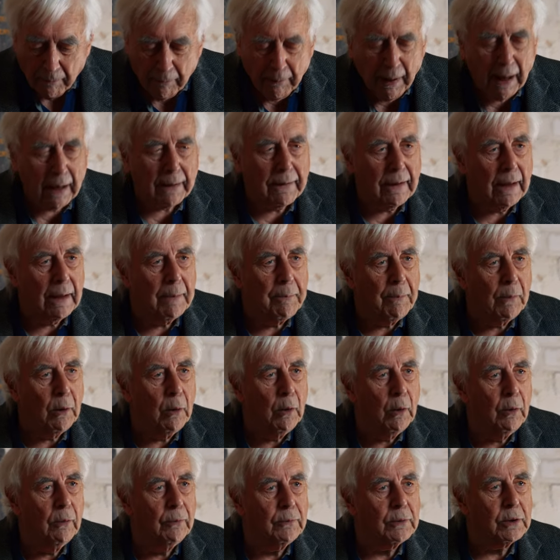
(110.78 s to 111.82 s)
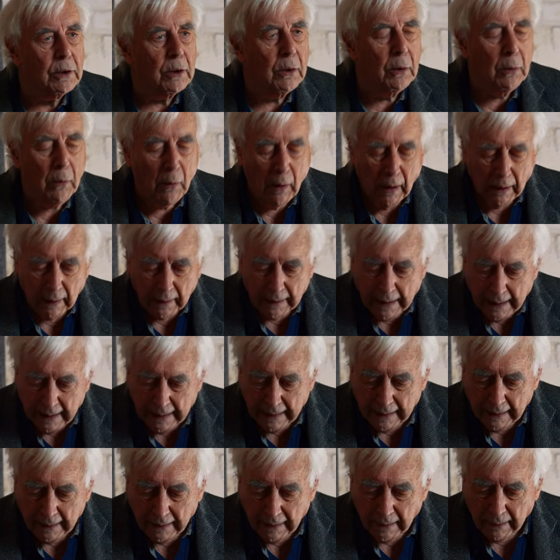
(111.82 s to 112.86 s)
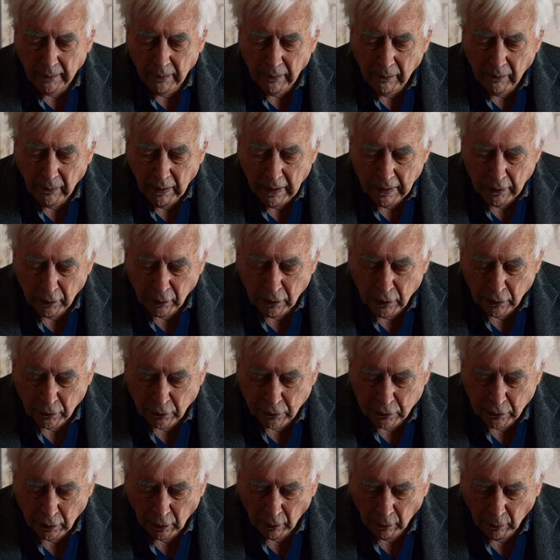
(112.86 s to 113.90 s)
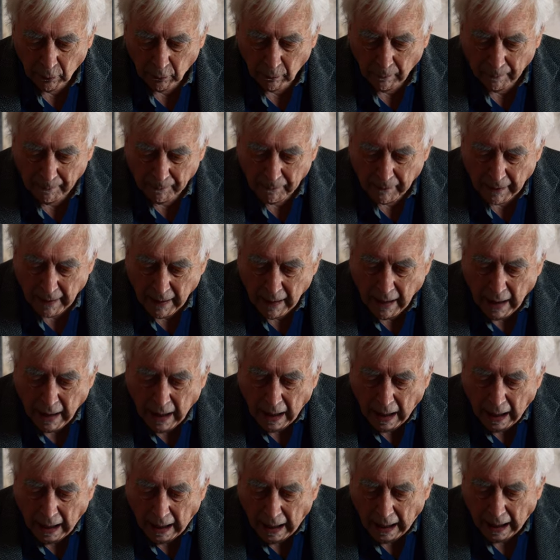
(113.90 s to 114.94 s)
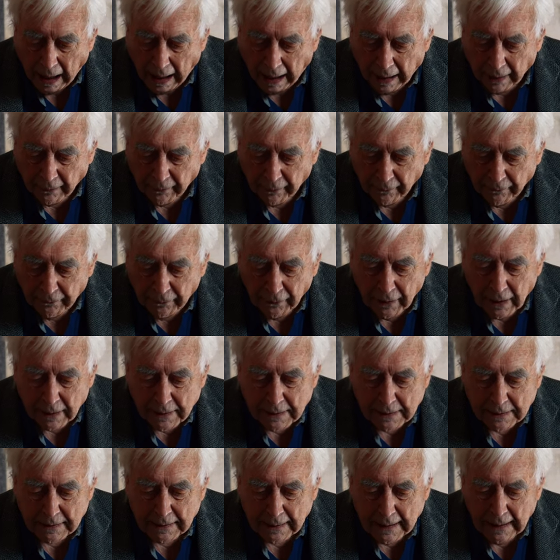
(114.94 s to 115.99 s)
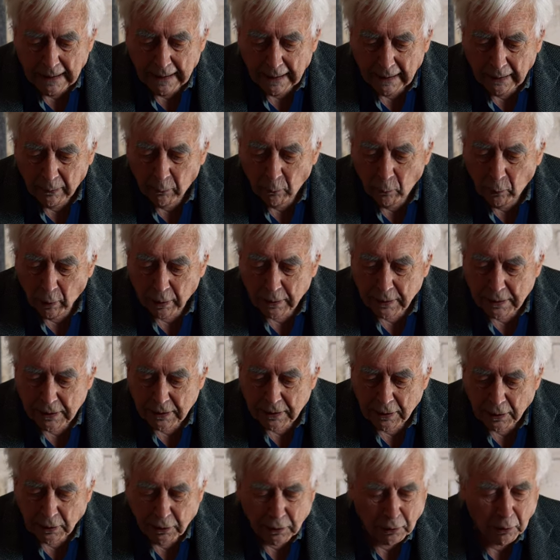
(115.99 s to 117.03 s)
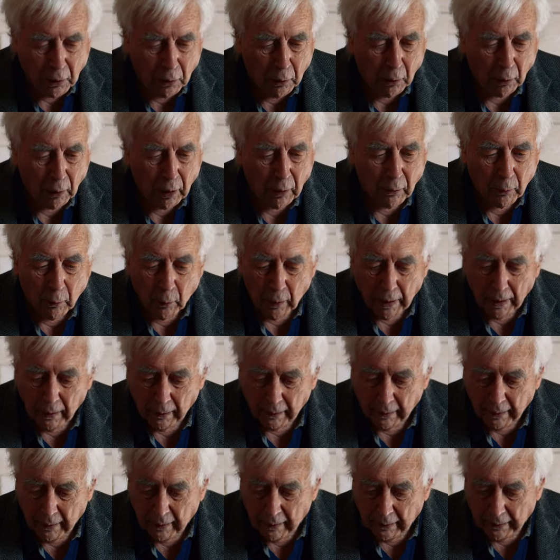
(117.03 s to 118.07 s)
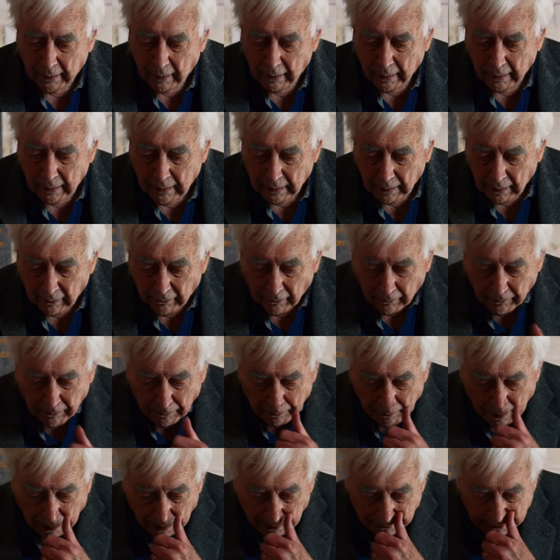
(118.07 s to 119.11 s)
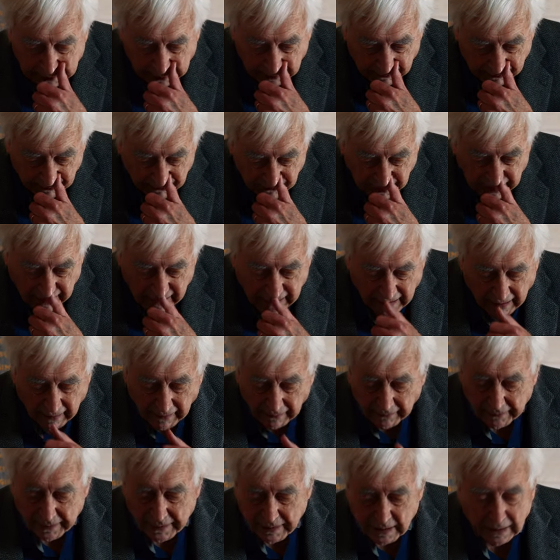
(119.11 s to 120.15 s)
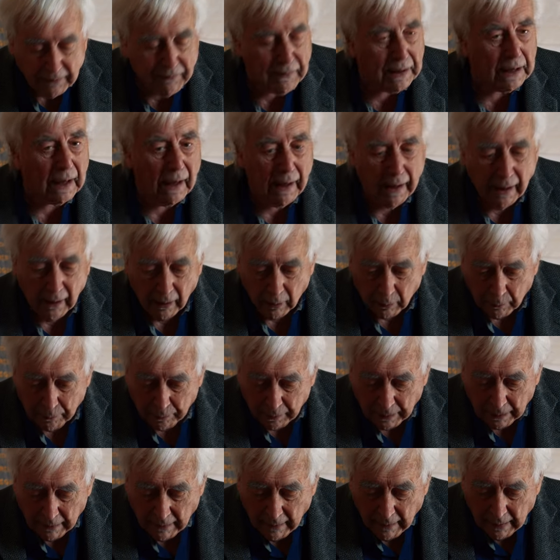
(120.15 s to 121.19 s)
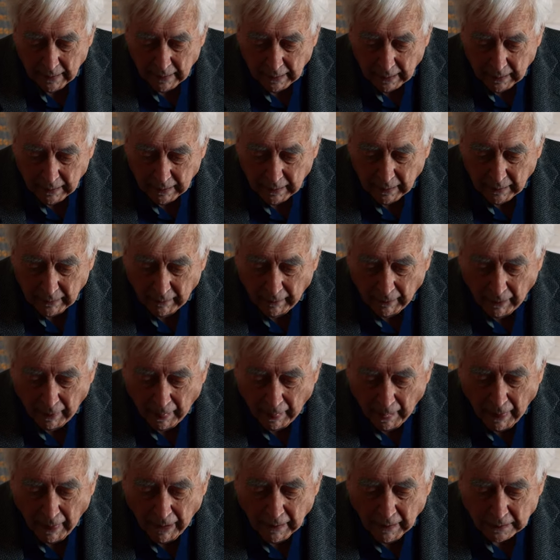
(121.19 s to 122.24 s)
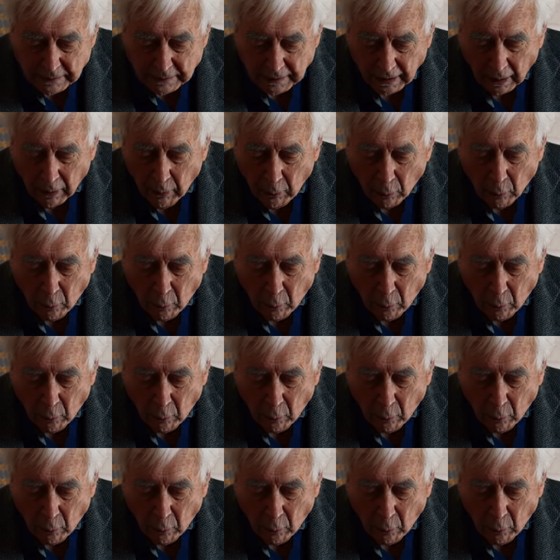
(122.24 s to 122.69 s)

but they moved to a king in control. And the first king was Saul, and we'll learn a little about him this evening, I hope. So